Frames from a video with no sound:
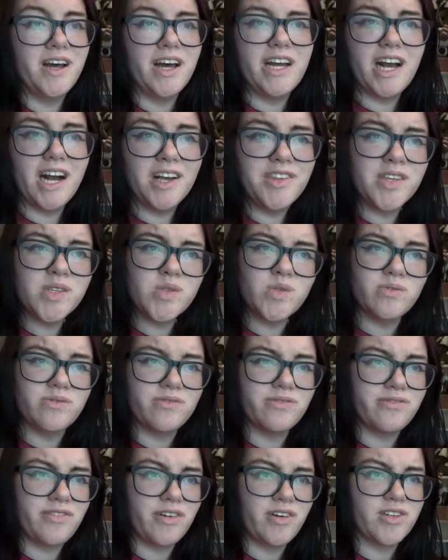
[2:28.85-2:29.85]
I got this one
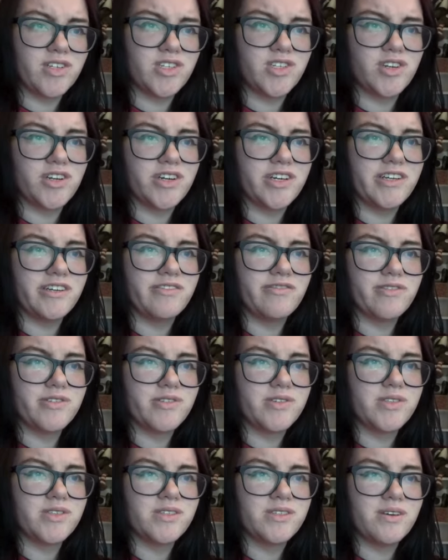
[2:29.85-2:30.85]
first try for
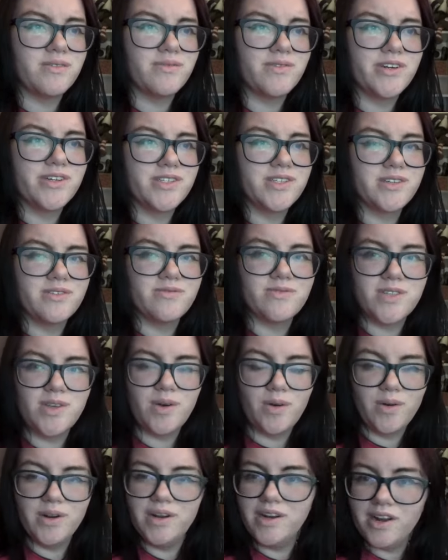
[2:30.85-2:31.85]
some reason. It's the
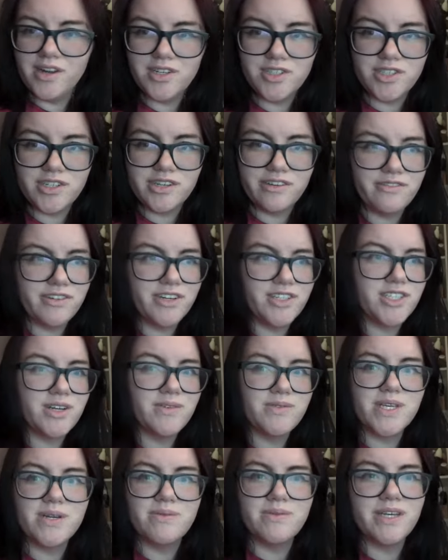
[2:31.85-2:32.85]
only legendary fish I
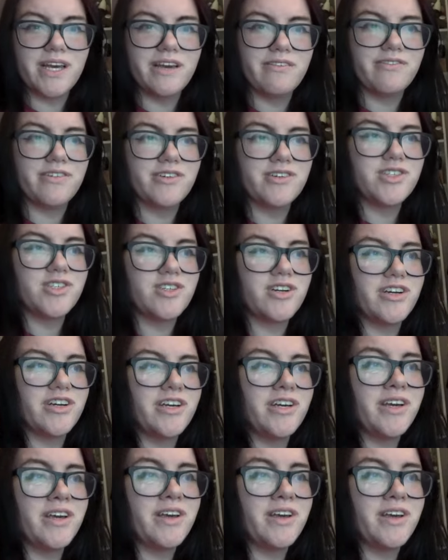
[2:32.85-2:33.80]
was able to get first try.